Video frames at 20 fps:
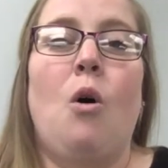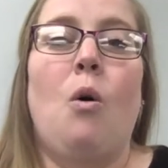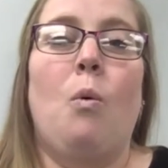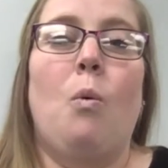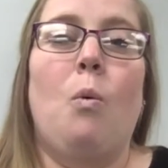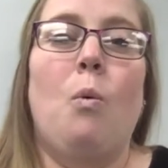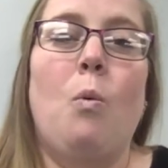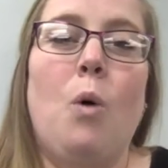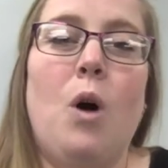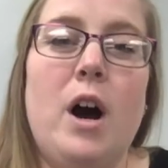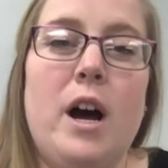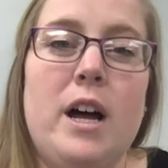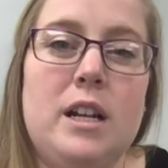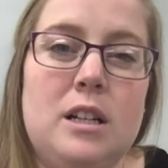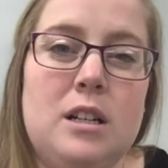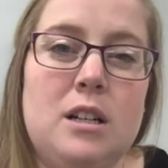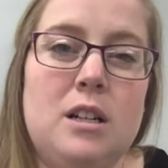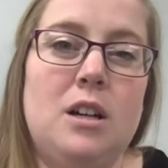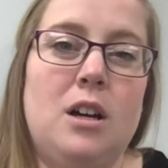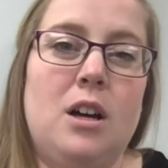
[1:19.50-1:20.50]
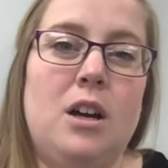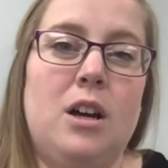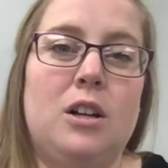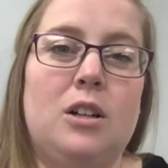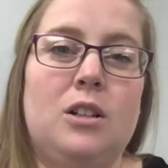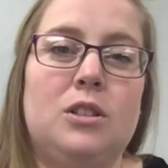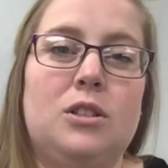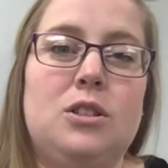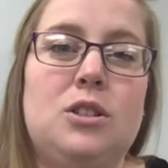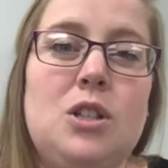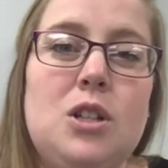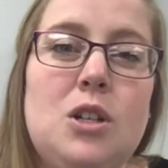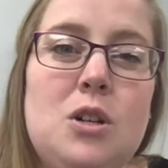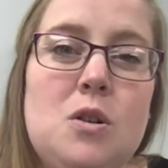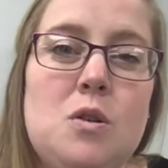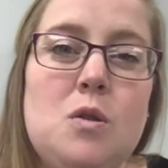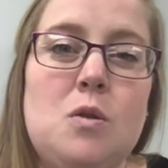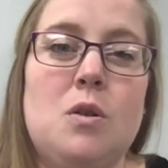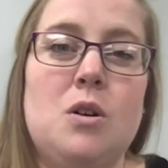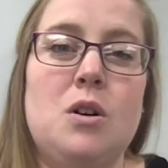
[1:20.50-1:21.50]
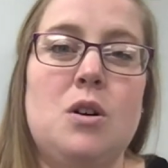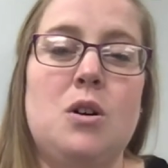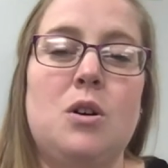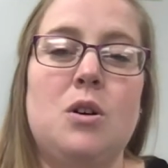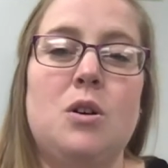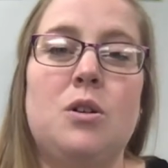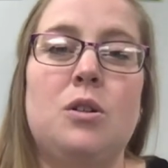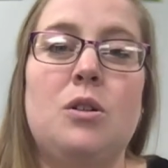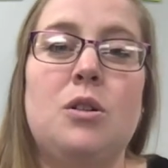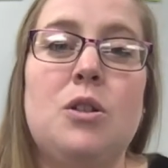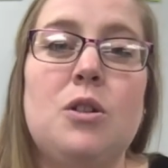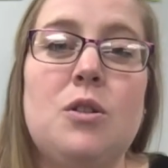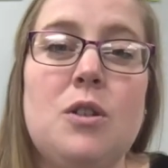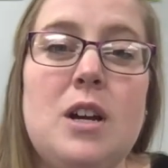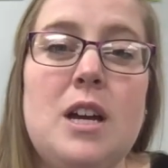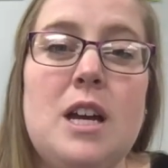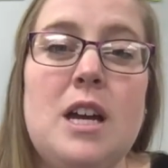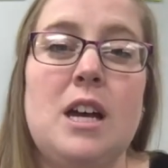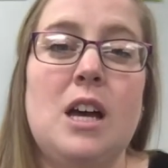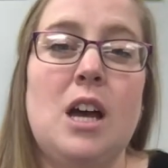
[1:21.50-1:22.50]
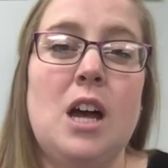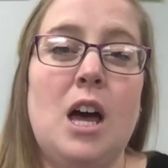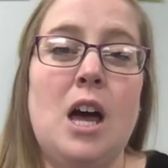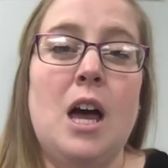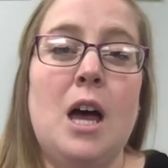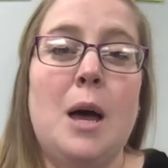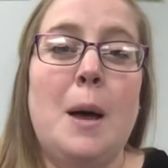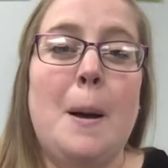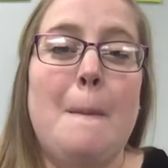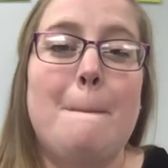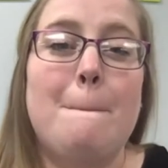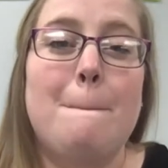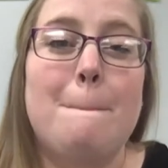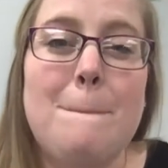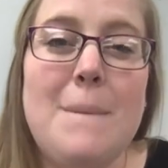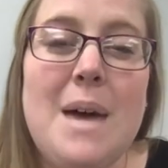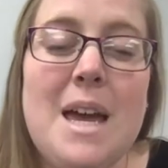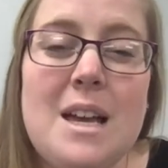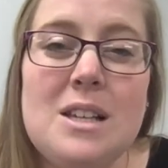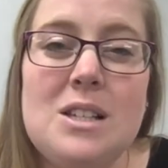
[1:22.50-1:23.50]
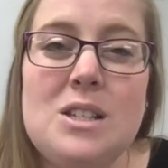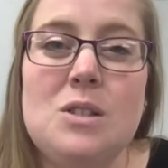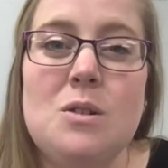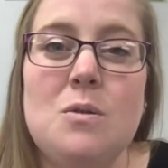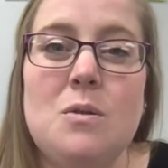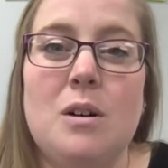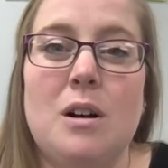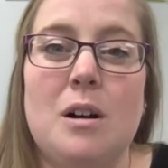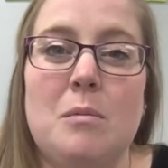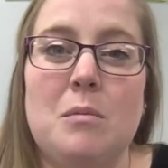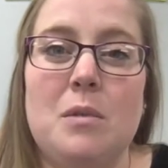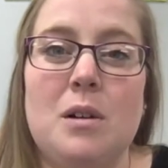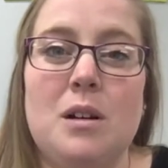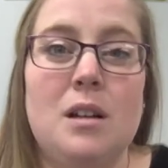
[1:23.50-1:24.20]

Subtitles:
1, 2, 3. Make a storm.